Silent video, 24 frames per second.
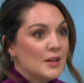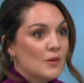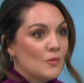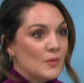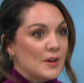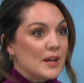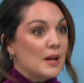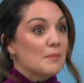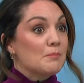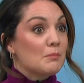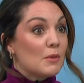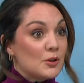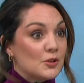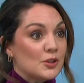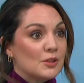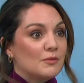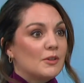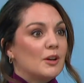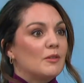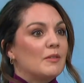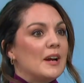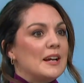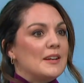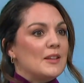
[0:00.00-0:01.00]
We get most of
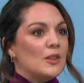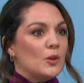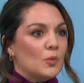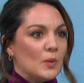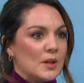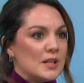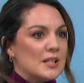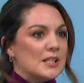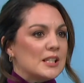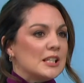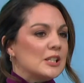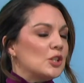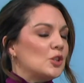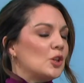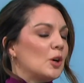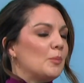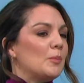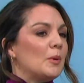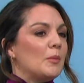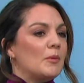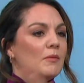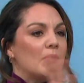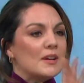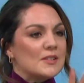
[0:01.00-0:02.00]
our rain in the winter to top
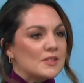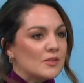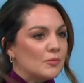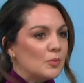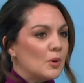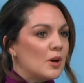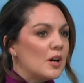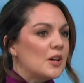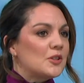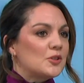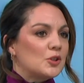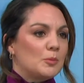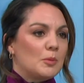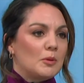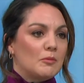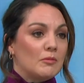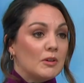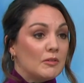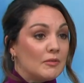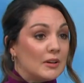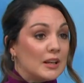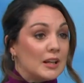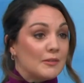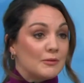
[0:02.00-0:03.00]
up the reservoirs, top up the
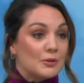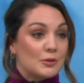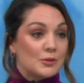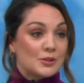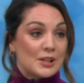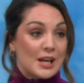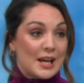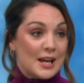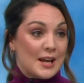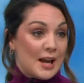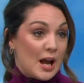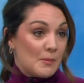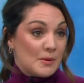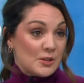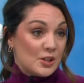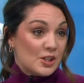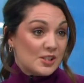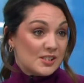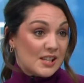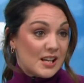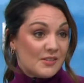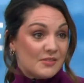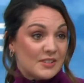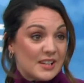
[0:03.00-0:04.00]
river levels, and we
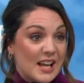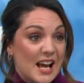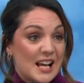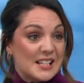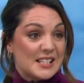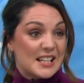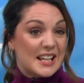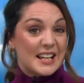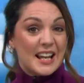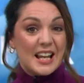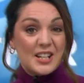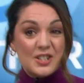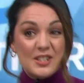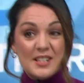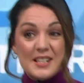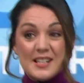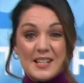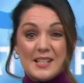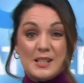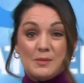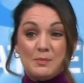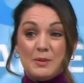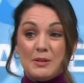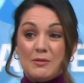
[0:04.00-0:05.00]
just haven't had it. And actually,
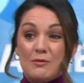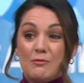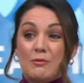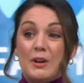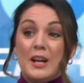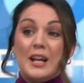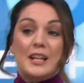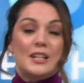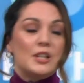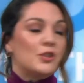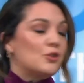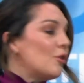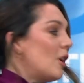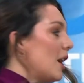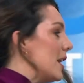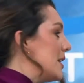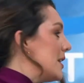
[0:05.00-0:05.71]
it's been really dry.